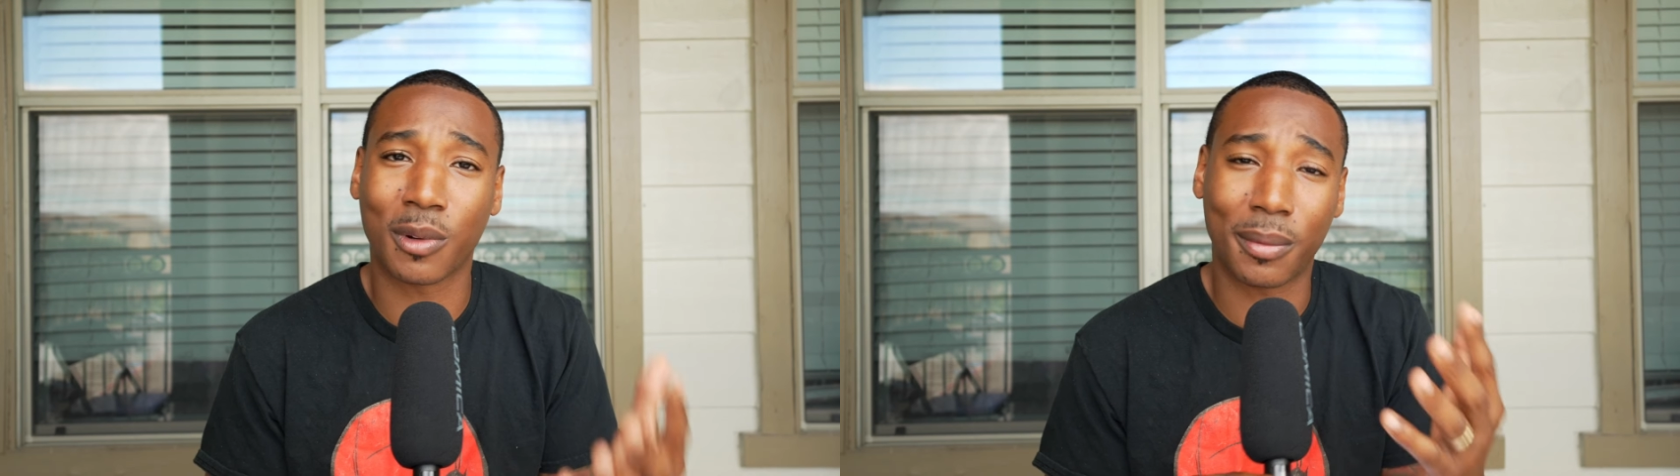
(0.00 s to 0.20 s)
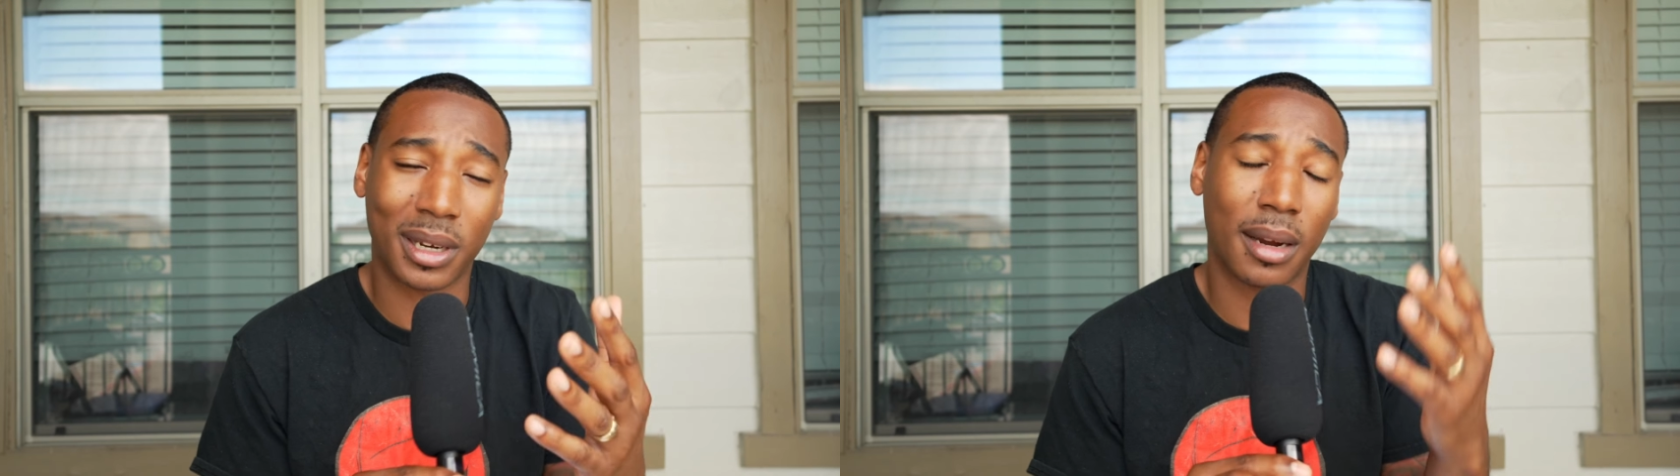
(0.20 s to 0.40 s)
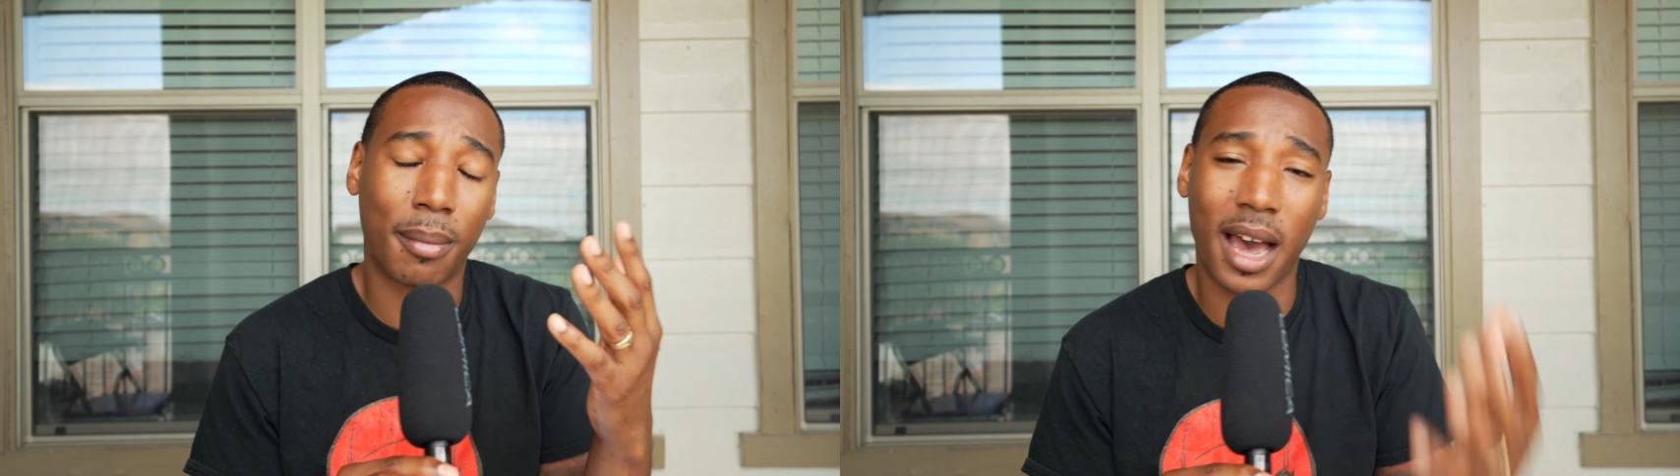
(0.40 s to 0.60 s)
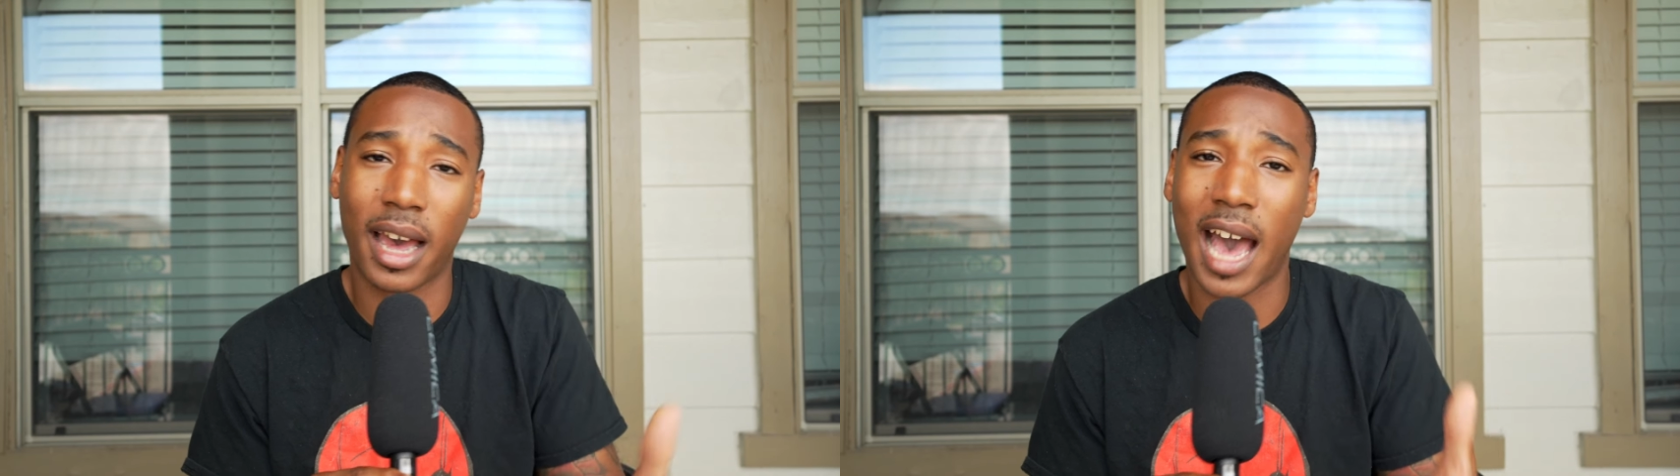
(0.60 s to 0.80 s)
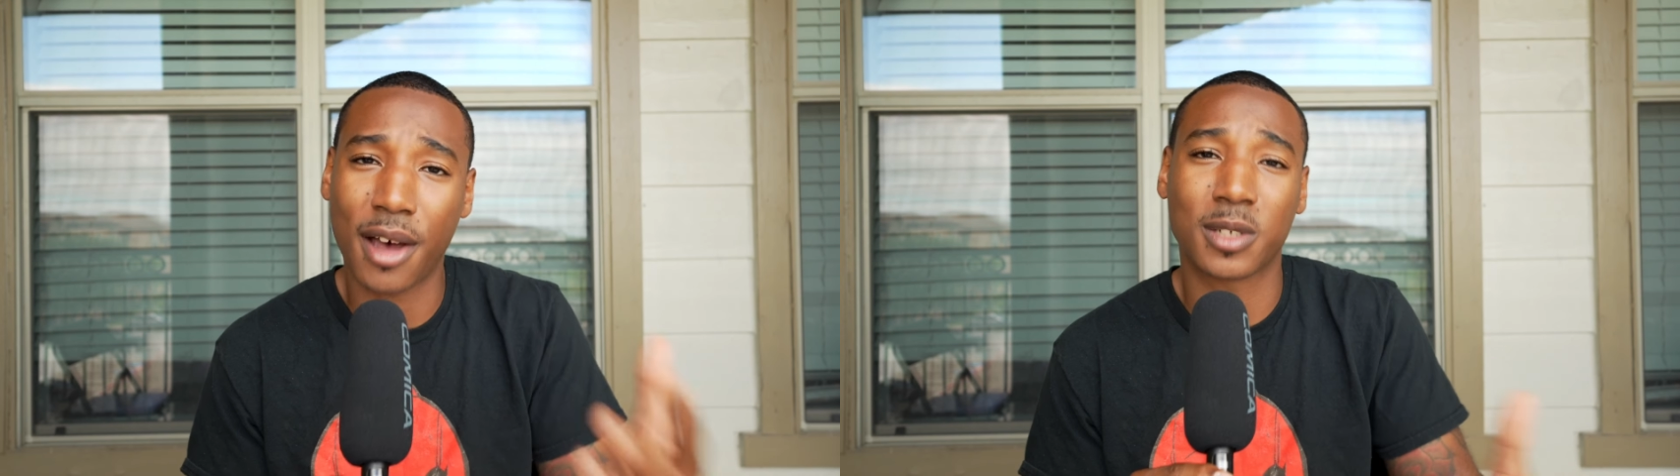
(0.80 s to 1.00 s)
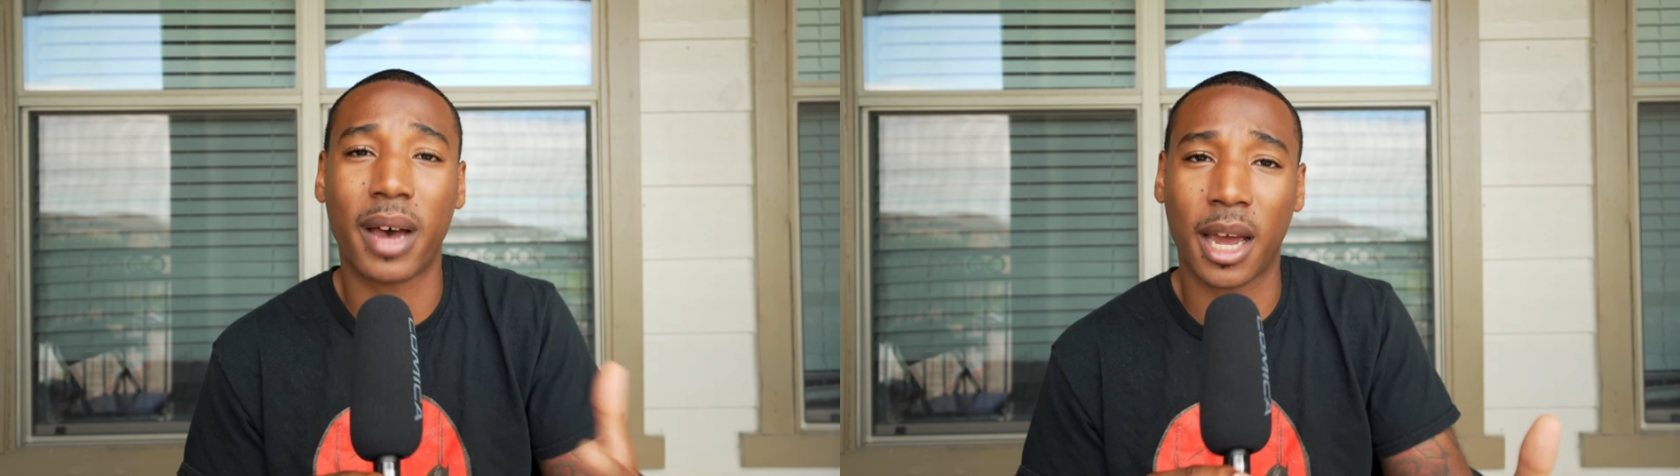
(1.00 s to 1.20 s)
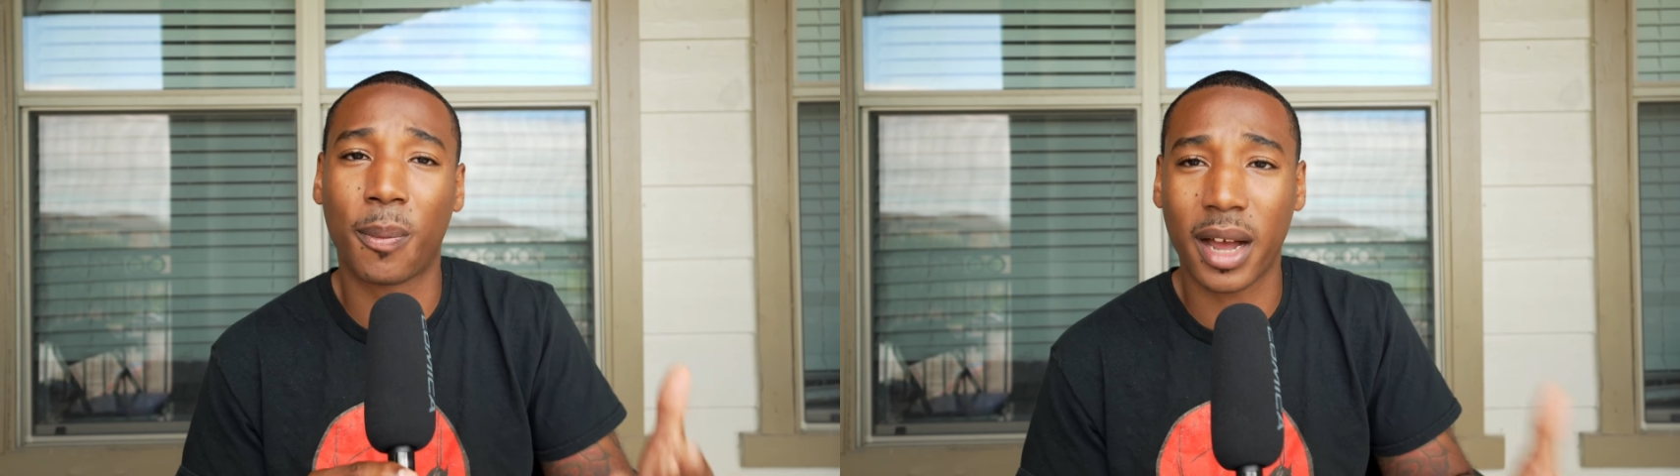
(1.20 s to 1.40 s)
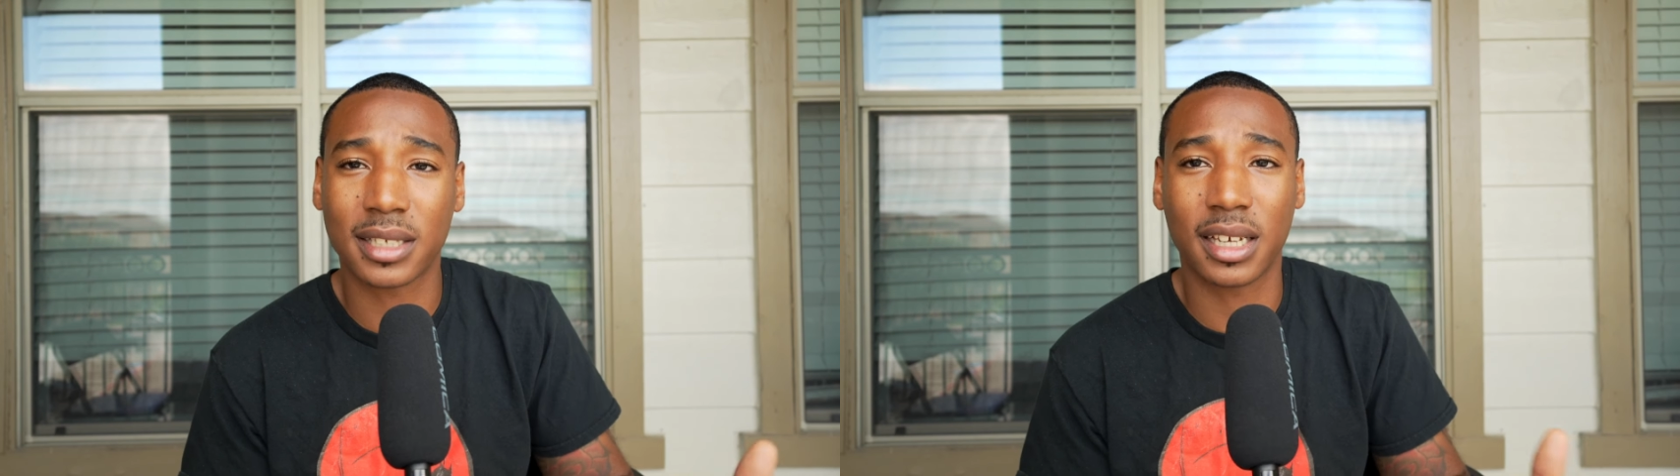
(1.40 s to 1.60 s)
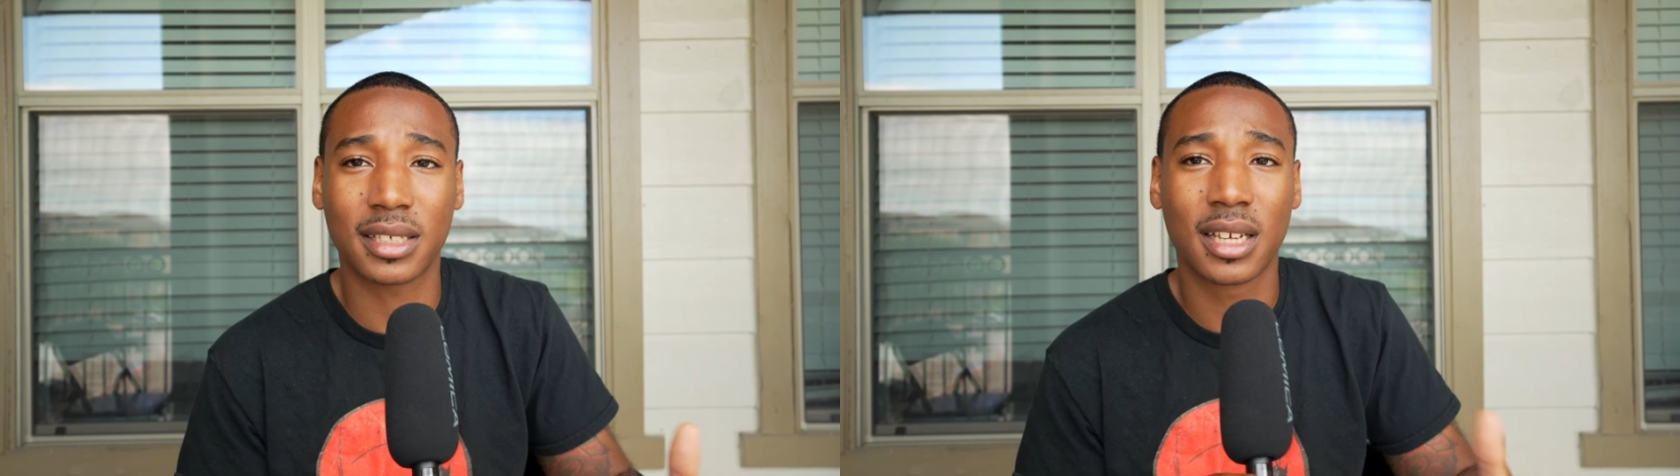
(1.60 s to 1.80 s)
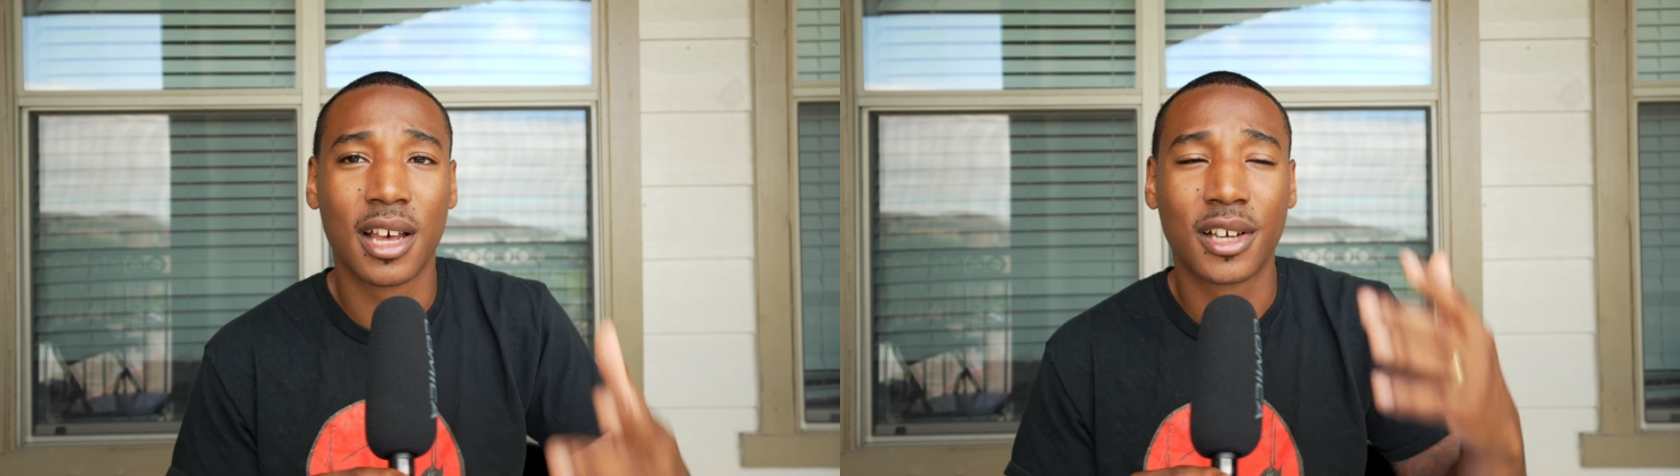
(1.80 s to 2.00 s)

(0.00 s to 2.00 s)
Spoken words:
We've been in the house buying process,